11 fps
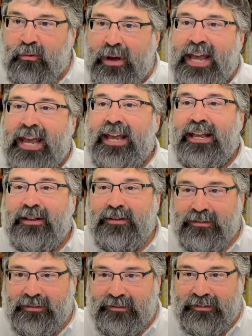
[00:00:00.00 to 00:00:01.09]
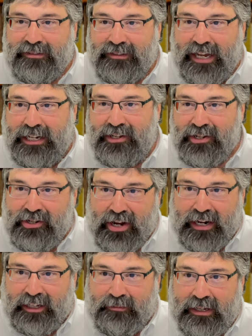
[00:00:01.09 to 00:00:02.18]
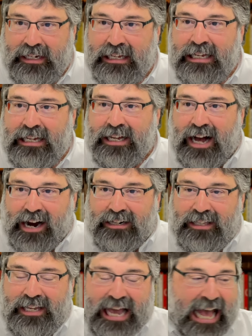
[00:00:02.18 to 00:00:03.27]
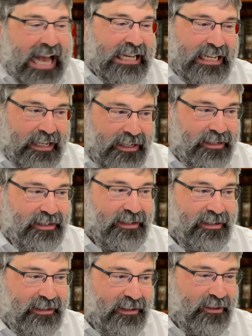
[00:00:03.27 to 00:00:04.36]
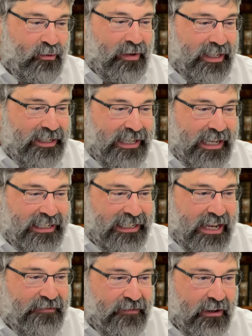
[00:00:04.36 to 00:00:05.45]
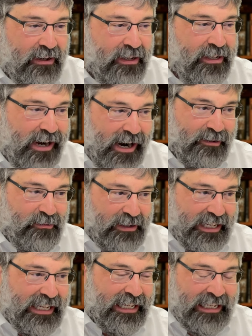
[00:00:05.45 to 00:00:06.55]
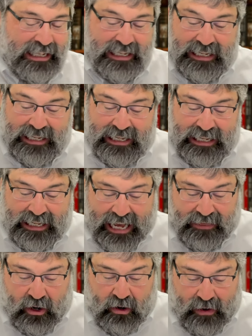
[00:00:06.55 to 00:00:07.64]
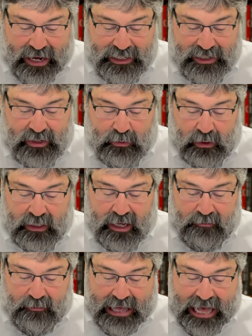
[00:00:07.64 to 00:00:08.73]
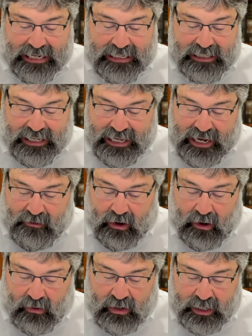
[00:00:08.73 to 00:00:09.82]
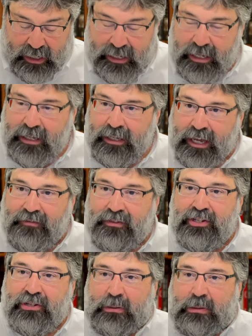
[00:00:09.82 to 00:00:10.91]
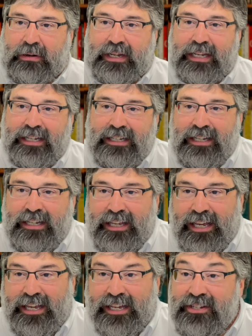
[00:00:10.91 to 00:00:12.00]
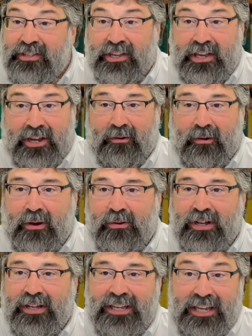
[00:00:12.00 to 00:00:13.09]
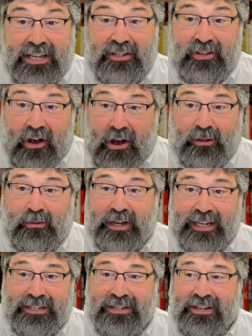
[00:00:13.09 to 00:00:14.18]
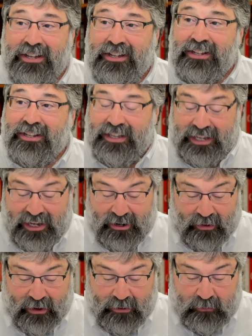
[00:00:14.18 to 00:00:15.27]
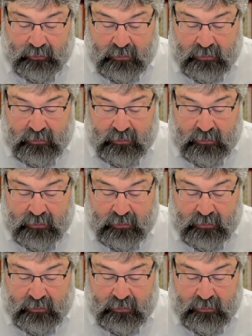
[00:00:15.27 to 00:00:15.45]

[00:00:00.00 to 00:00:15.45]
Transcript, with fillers: we, ladies and gentlemen, are the agonists, the ones that suffer, aren't we? And the Christ will come back, the hero of the story. He is the hero. He is always the hero.